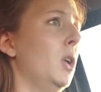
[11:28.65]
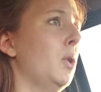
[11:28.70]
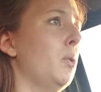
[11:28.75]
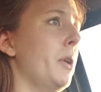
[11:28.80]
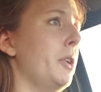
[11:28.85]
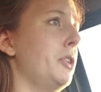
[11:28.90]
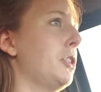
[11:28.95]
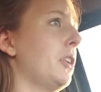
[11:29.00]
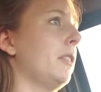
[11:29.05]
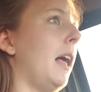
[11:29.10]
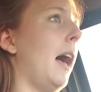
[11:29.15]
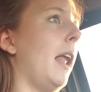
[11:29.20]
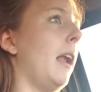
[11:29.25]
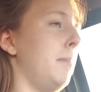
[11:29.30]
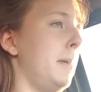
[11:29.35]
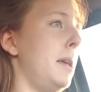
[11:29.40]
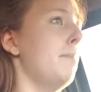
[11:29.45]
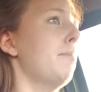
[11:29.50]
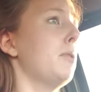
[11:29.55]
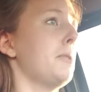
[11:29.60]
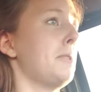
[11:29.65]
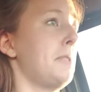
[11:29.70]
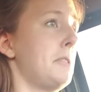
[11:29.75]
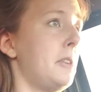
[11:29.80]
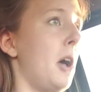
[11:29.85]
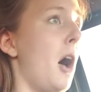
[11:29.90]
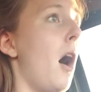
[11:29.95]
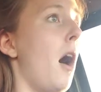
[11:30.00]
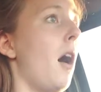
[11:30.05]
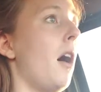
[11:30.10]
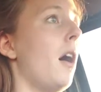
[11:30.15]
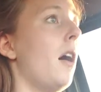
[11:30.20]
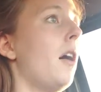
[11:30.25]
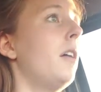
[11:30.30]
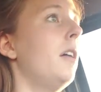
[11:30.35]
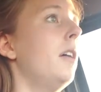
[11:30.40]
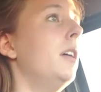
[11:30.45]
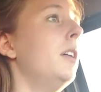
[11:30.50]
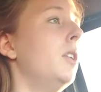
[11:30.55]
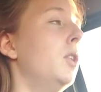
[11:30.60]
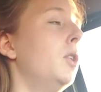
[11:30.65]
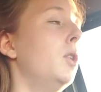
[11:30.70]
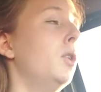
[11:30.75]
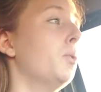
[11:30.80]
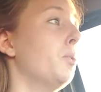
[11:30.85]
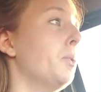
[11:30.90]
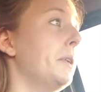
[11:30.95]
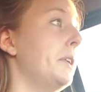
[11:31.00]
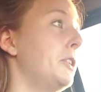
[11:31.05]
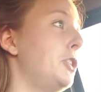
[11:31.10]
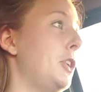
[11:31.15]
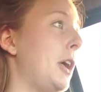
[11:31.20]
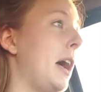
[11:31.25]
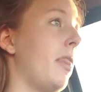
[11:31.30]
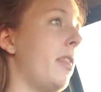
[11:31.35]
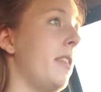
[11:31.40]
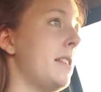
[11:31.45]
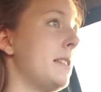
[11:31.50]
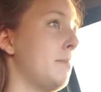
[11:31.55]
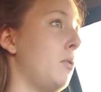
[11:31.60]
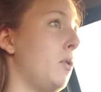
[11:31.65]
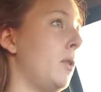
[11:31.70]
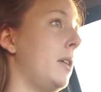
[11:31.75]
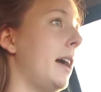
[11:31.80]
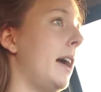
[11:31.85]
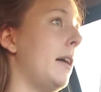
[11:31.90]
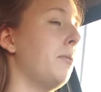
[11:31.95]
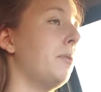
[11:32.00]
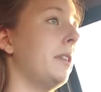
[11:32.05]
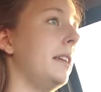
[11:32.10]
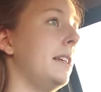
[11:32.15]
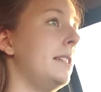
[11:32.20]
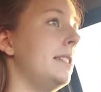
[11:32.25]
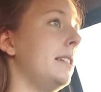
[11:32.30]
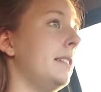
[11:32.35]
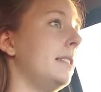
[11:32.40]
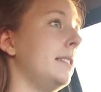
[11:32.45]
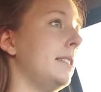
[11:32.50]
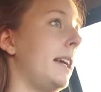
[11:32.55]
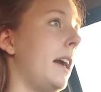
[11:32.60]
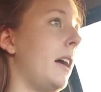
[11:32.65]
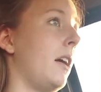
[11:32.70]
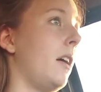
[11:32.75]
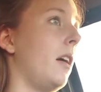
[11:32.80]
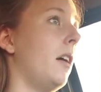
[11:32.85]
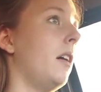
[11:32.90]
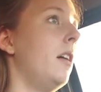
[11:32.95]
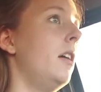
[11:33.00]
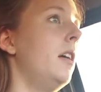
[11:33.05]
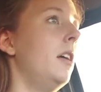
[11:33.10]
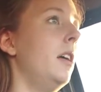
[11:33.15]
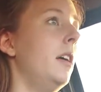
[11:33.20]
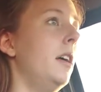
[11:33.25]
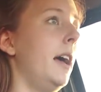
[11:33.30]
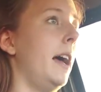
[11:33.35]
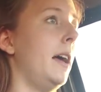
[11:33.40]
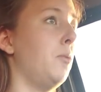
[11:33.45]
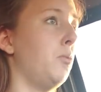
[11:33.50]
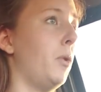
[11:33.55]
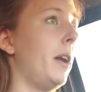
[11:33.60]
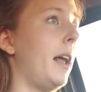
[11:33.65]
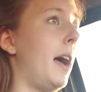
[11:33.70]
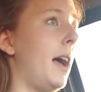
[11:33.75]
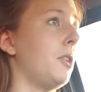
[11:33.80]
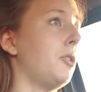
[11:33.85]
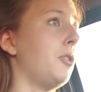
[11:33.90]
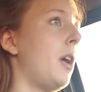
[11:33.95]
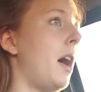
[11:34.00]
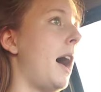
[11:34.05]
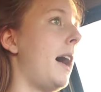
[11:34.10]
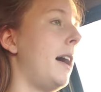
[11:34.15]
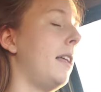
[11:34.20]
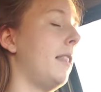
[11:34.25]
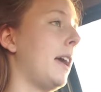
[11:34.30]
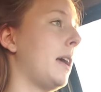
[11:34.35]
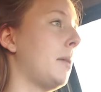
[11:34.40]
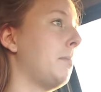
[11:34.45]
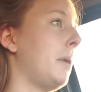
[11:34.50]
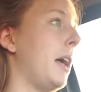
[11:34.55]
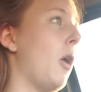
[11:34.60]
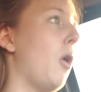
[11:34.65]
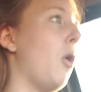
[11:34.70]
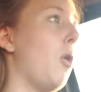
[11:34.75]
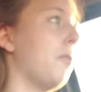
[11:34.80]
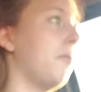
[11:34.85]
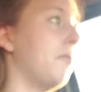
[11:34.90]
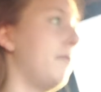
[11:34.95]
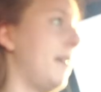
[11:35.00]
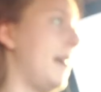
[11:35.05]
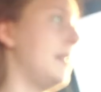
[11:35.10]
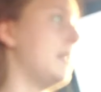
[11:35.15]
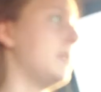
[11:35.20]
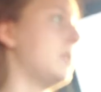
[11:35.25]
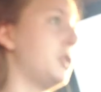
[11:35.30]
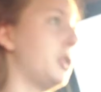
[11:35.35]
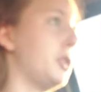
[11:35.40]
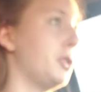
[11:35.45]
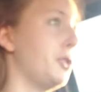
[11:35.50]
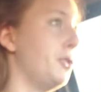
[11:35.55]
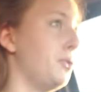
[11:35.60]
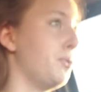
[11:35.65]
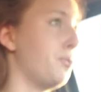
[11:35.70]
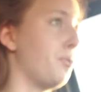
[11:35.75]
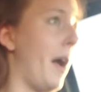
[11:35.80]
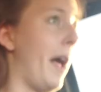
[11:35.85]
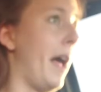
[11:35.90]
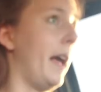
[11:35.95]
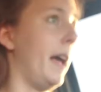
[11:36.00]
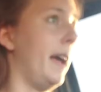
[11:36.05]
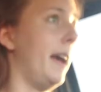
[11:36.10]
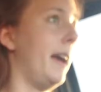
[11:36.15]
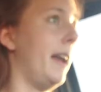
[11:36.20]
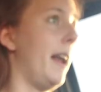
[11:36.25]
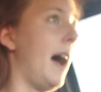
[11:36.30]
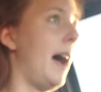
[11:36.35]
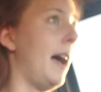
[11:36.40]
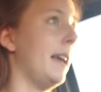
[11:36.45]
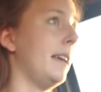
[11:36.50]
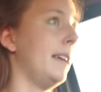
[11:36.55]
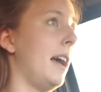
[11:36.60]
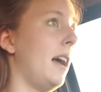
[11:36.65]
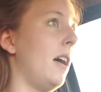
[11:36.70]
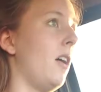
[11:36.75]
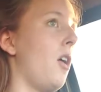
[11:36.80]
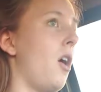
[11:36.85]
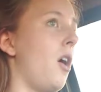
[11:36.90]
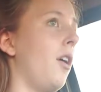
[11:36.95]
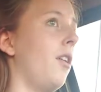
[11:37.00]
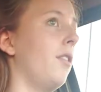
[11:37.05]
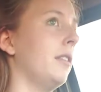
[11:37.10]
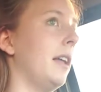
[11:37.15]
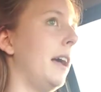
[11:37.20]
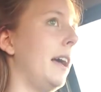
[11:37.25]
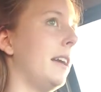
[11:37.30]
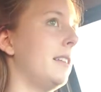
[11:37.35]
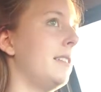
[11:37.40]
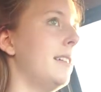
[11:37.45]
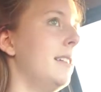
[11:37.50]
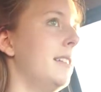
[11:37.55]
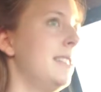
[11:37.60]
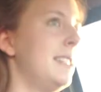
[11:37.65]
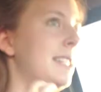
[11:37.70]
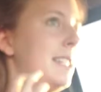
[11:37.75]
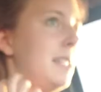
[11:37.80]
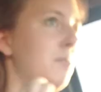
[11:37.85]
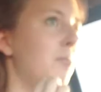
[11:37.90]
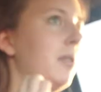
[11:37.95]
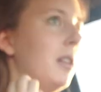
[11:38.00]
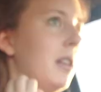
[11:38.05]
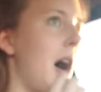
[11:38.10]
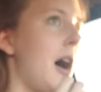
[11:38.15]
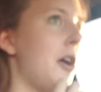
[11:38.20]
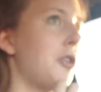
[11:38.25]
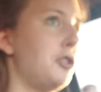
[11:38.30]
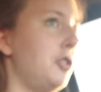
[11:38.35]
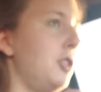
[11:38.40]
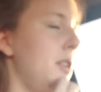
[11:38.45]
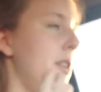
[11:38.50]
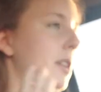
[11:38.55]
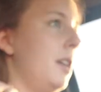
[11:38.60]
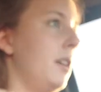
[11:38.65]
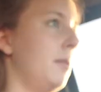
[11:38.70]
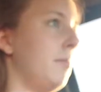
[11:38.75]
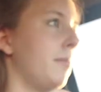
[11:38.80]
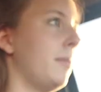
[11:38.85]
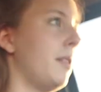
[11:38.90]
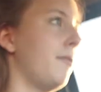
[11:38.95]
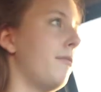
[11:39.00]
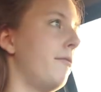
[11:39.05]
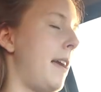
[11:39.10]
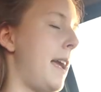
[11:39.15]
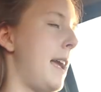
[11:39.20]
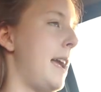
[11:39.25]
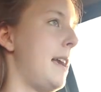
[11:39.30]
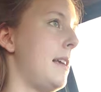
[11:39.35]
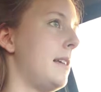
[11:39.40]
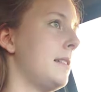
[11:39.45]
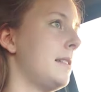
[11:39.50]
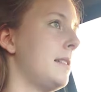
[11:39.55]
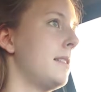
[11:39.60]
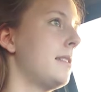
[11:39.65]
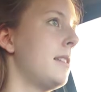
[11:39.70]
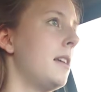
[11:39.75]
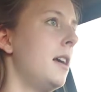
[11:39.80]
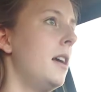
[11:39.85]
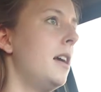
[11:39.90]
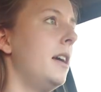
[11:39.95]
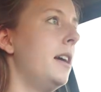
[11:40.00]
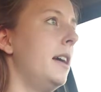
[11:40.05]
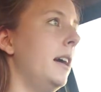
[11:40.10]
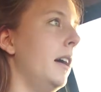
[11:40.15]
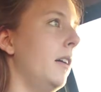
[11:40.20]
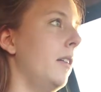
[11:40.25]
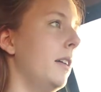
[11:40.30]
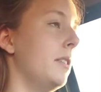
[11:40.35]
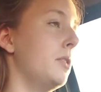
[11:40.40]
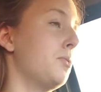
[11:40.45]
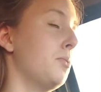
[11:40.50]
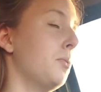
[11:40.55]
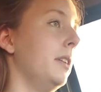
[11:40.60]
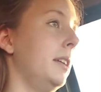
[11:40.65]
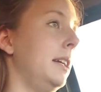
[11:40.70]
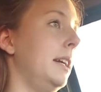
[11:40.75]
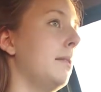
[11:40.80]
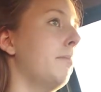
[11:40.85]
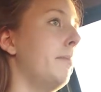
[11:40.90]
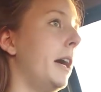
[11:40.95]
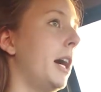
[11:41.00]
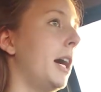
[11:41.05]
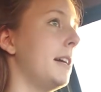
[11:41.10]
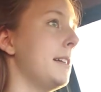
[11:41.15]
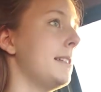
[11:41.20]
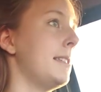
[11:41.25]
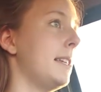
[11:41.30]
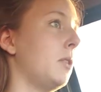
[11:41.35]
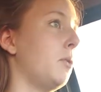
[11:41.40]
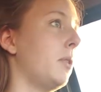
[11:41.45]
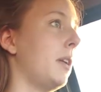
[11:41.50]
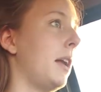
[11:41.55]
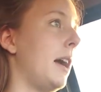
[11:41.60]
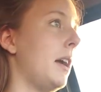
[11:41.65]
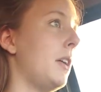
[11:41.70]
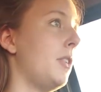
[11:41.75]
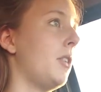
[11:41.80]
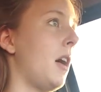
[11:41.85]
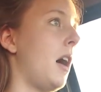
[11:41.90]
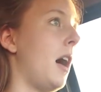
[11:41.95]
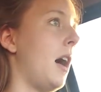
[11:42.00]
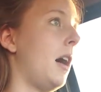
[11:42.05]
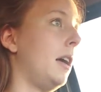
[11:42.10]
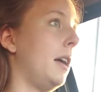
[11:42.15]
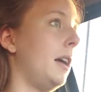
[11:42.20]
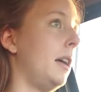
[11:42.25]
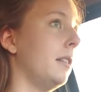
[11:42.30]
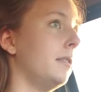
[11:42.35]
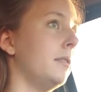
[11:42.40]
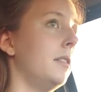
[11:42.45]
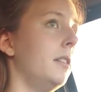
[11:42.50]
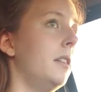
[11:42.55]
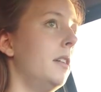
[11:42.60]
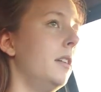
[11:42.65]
which a lot of people saw, which at this point I really didn't care. And when I cry, like, my whole face turns red, I get all, like, splotchy in the face. It's really embarrassing when I cry, and